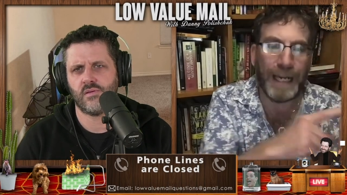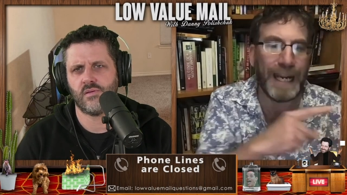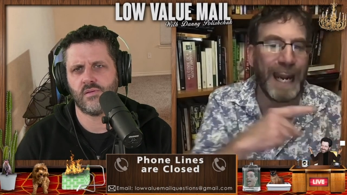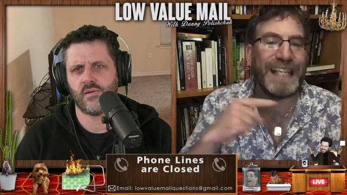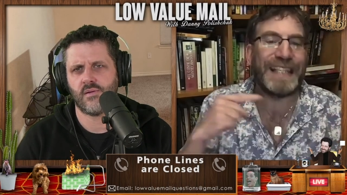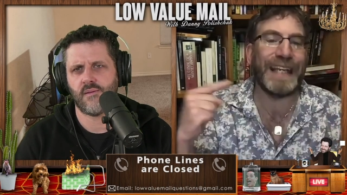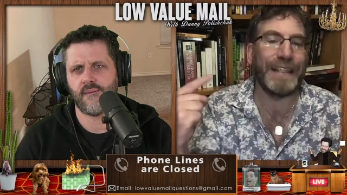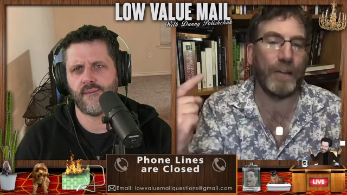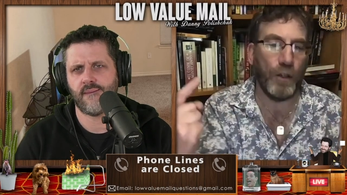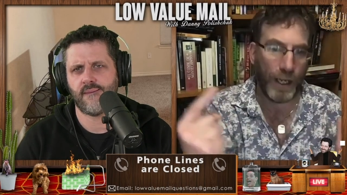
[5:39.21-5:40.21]
Speaker 1: any state in
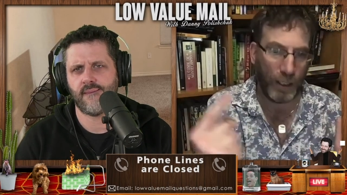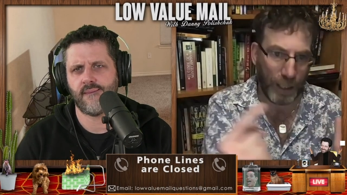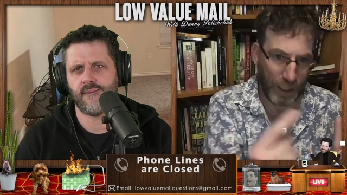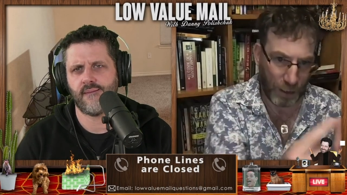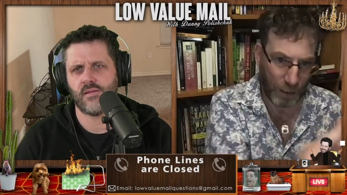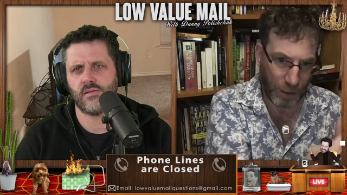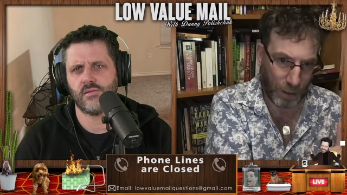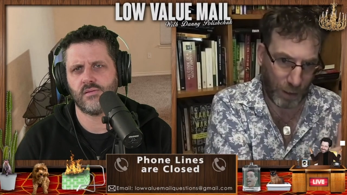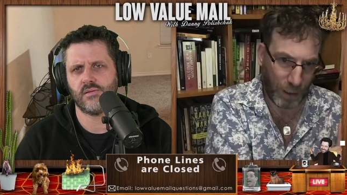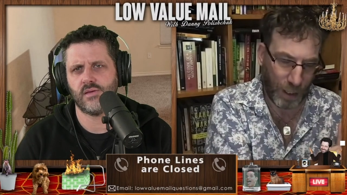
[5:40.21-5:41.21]
the United States.
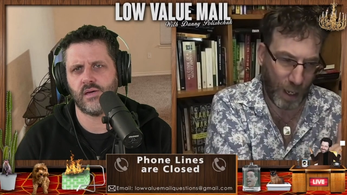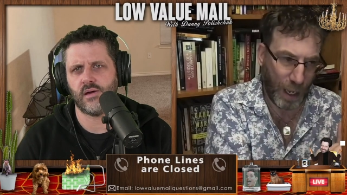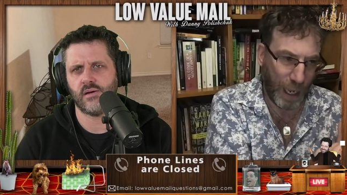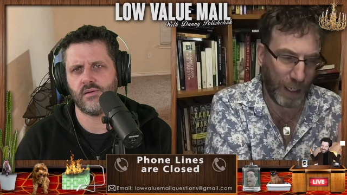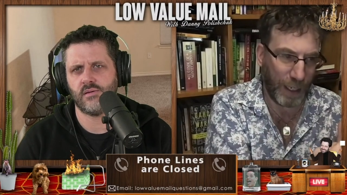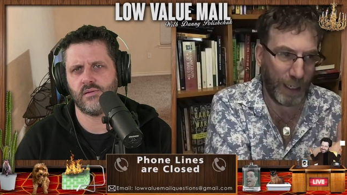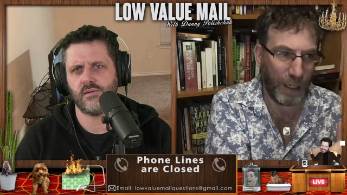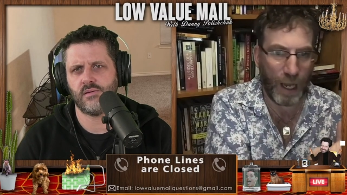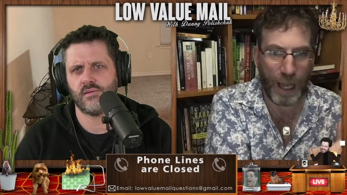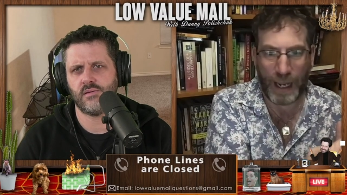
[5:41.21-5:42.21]
Yeah. And get
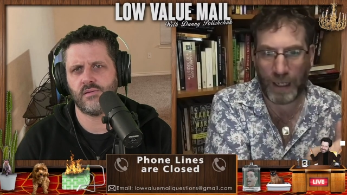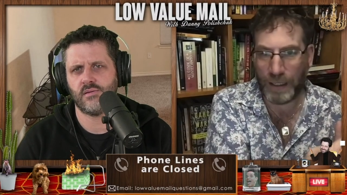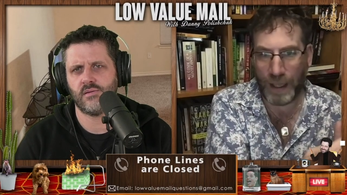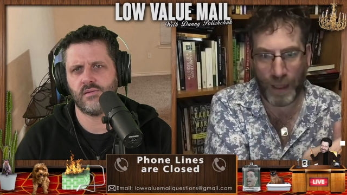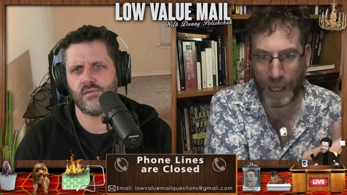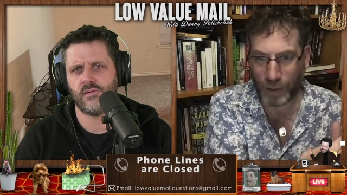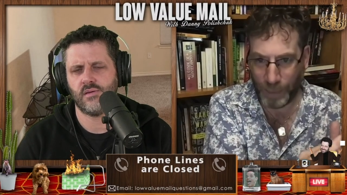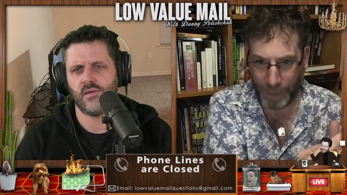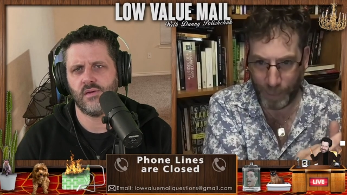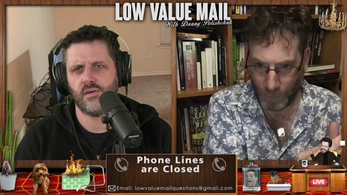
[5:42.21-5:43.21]
like ten thousand
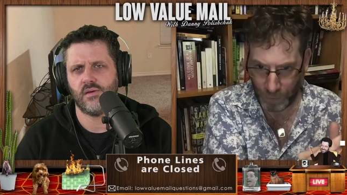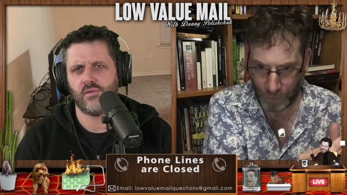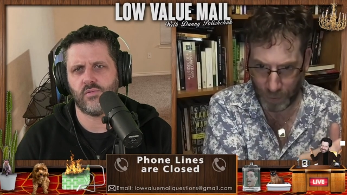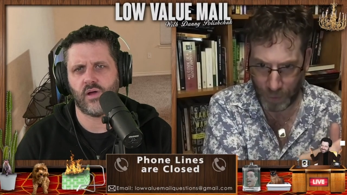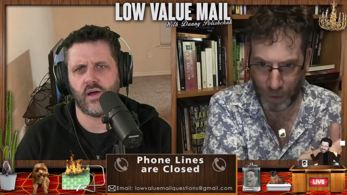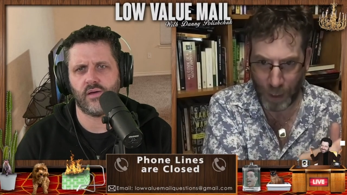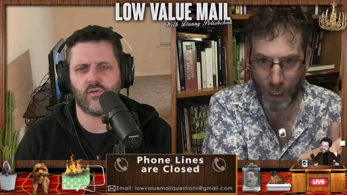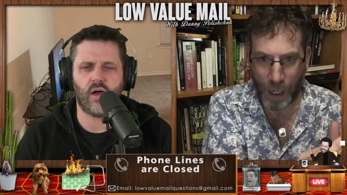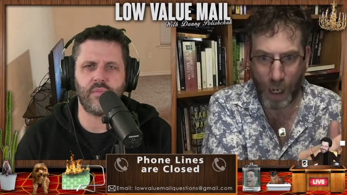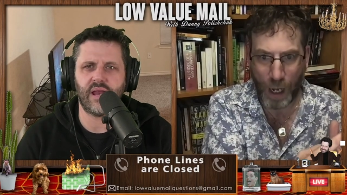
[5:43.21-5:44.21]
people. Right.
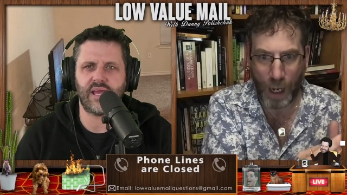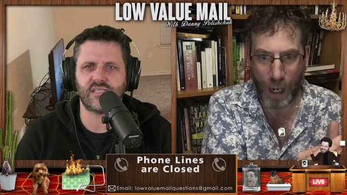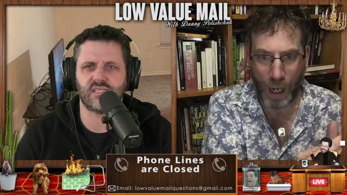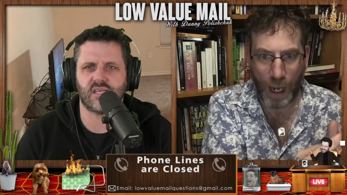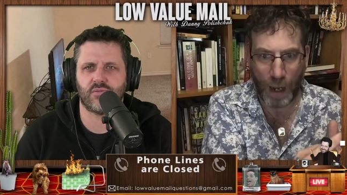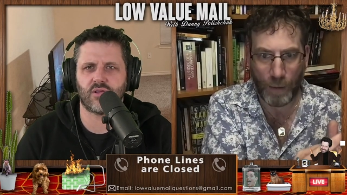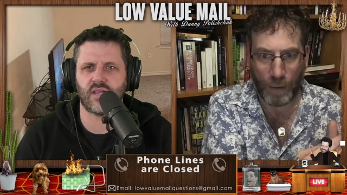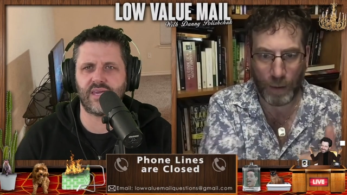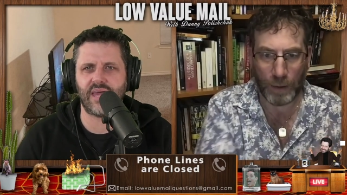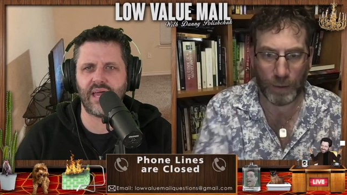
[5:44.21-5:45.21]
Well, I mean, I guess it's similar to
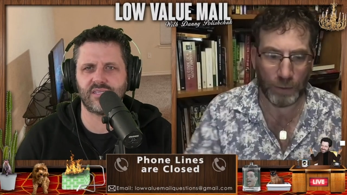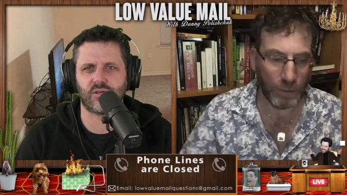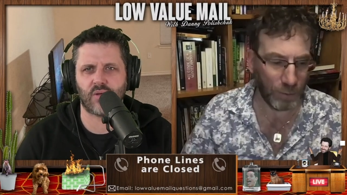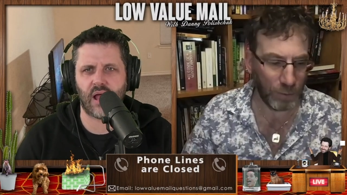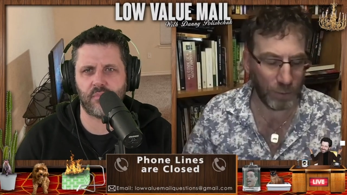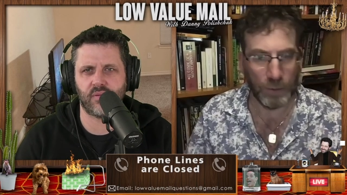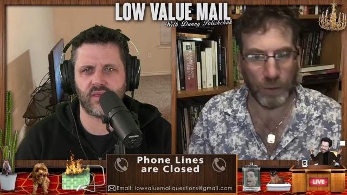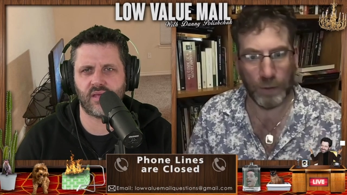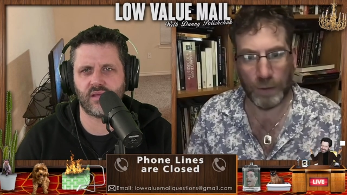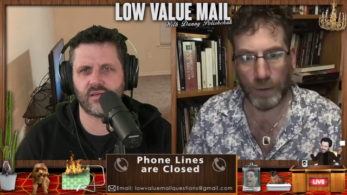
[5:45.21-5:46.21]
like
Speaker 2: gangster rap, but
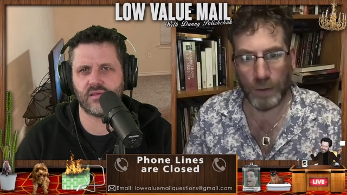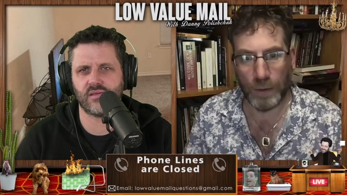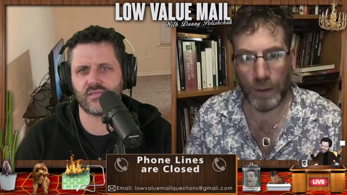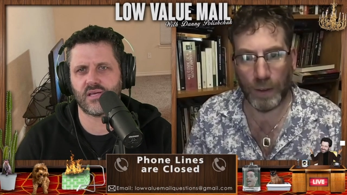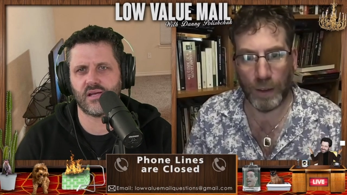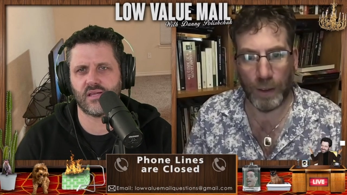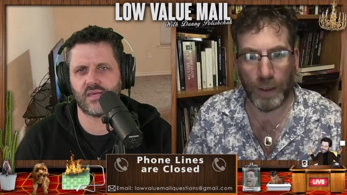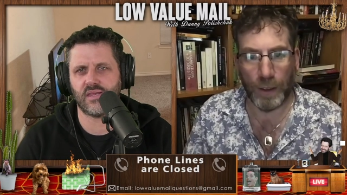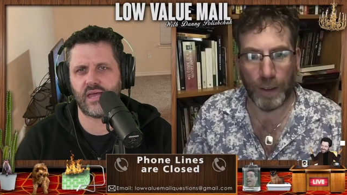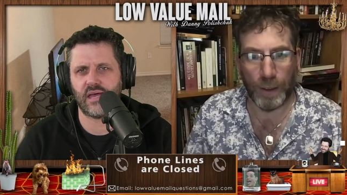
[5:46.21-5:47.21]
then it's kind of like
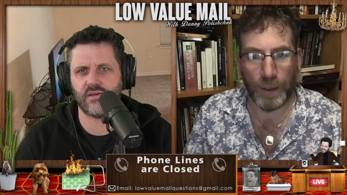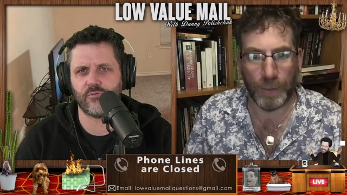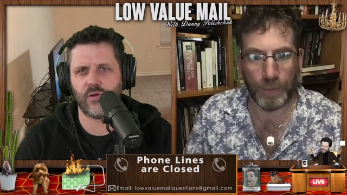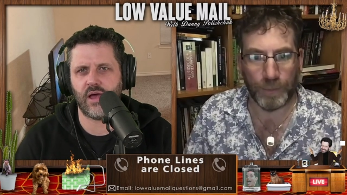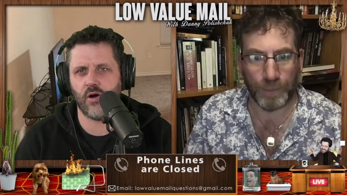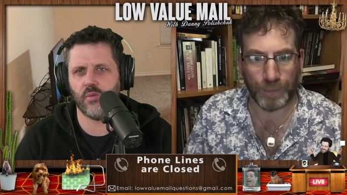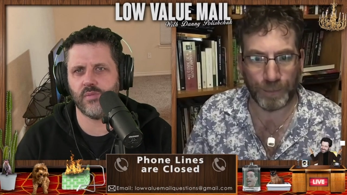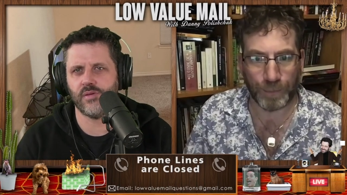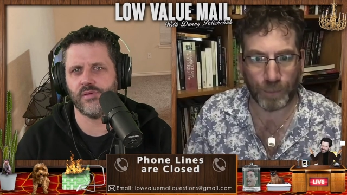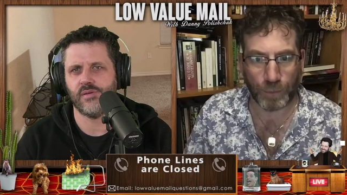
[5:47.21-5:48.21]
in that realm,
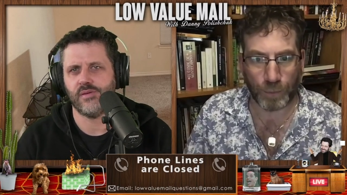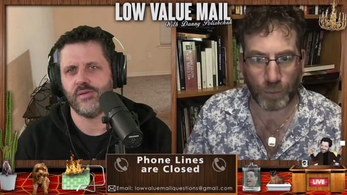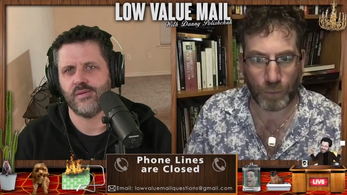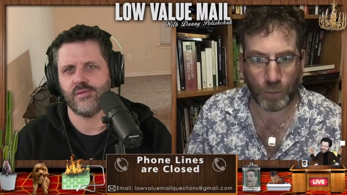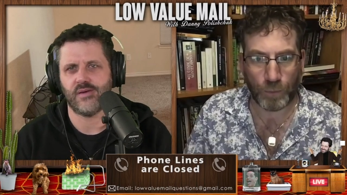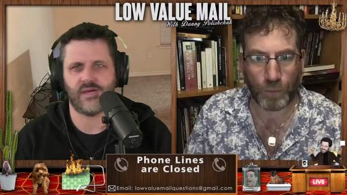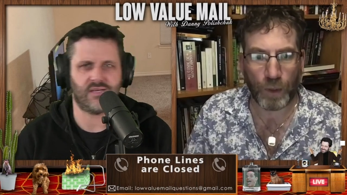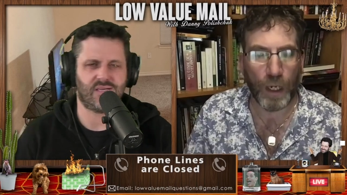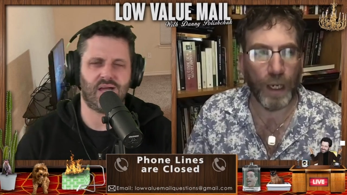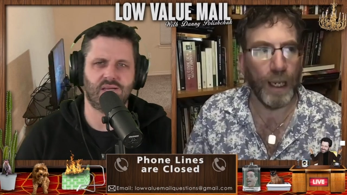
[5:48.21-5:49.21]
I
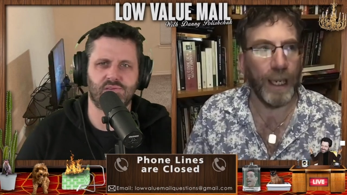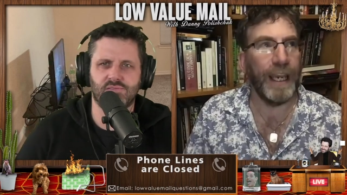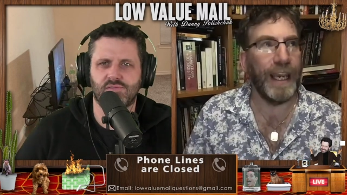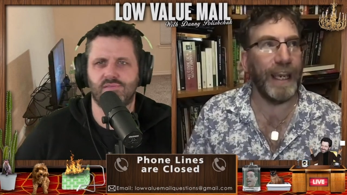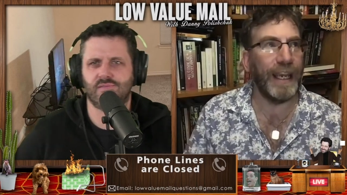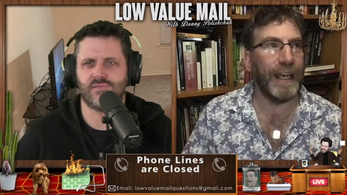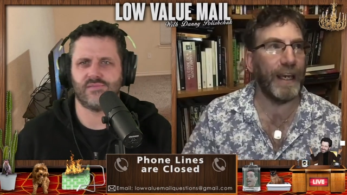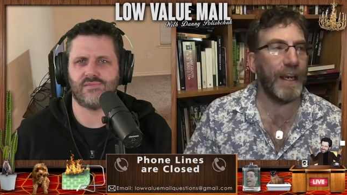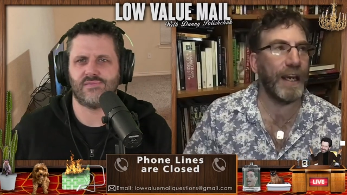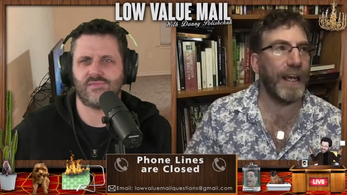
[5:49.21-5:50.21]
guess, kind of. It,
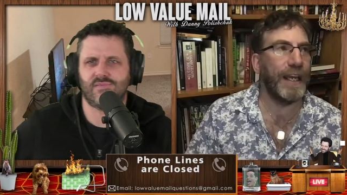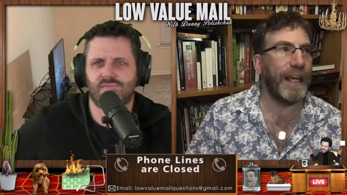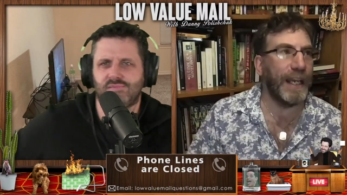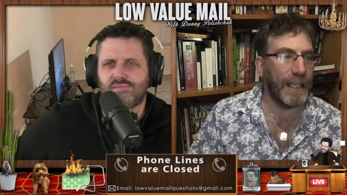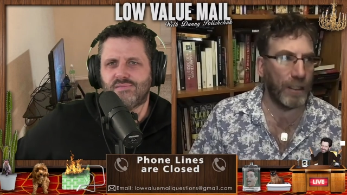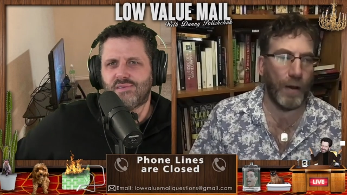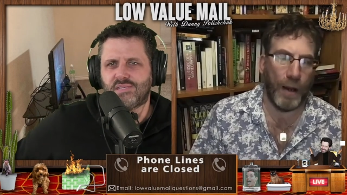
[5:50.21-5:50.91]
Speaker 1: it, it is no, no,